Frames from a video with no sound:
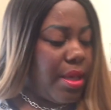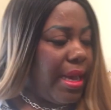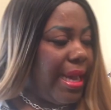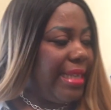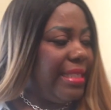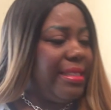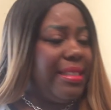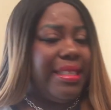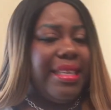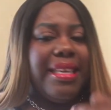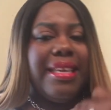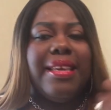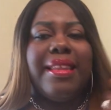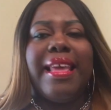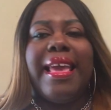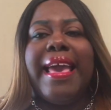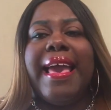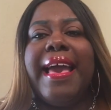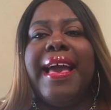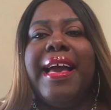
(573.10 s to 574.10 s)
I
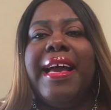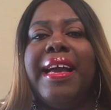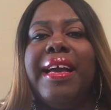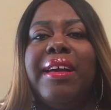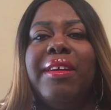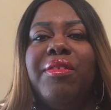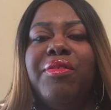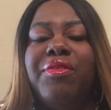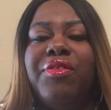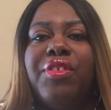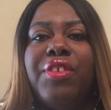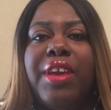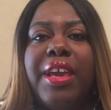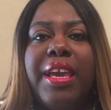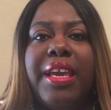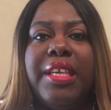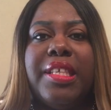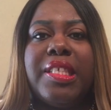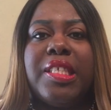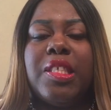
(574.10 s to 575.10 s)
did have
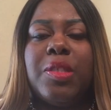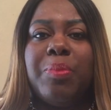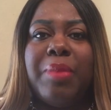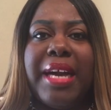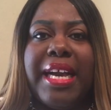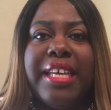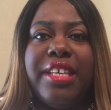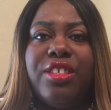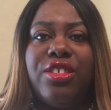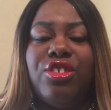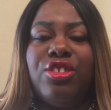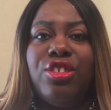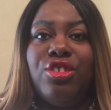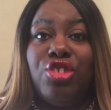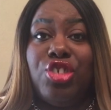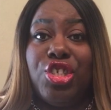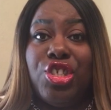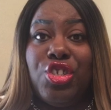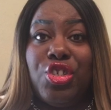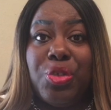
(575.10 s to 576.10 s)
a spiced
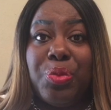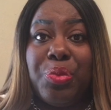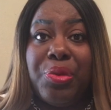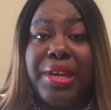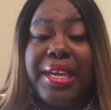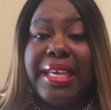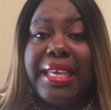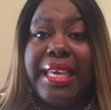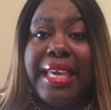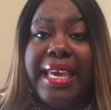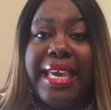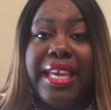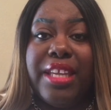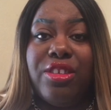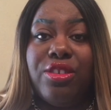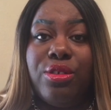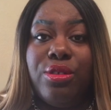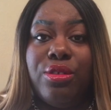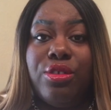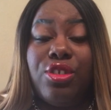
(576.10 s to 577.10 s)
gingerbread
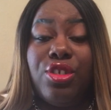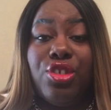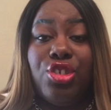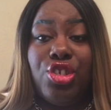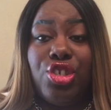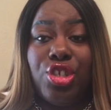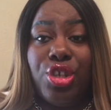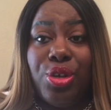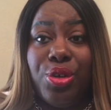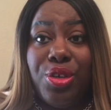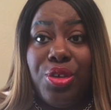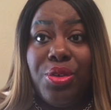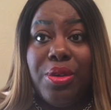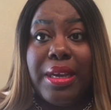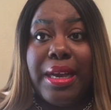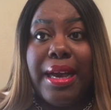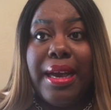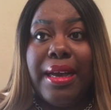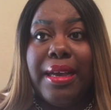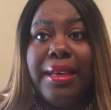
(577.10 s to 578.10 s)
candle to show
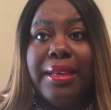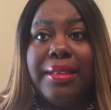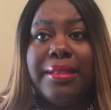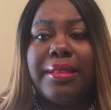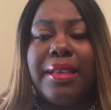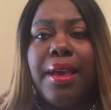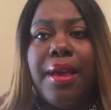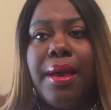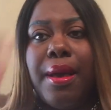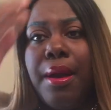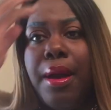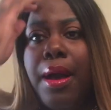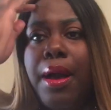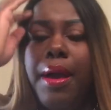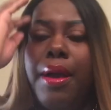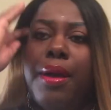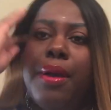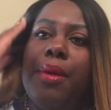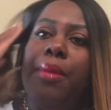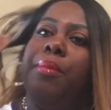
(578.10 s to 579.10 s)
you guys,
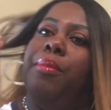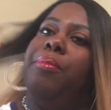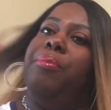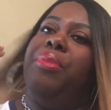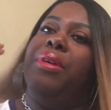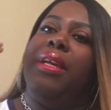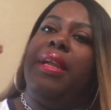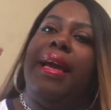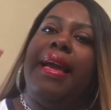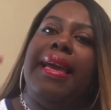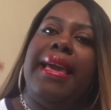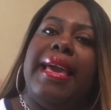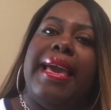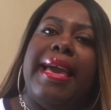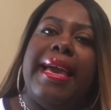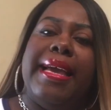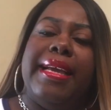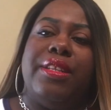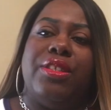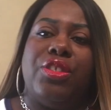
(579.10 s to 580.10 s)
but I
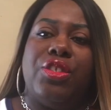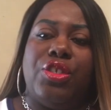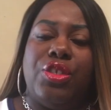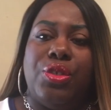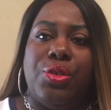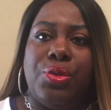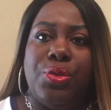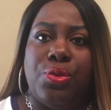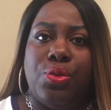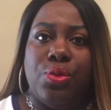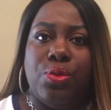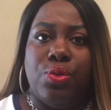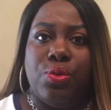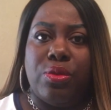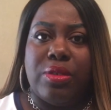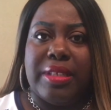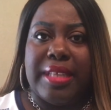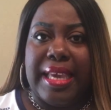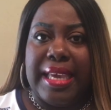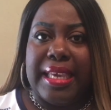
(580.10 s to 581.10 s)
had
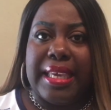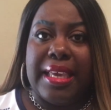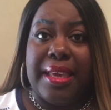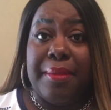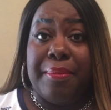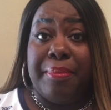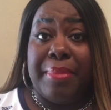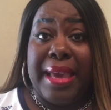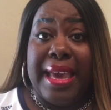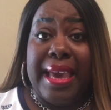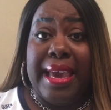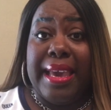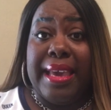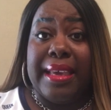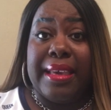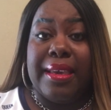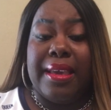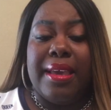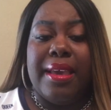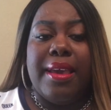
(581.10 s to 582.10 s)
to take it
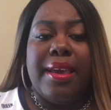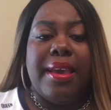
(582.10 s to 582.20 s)
back.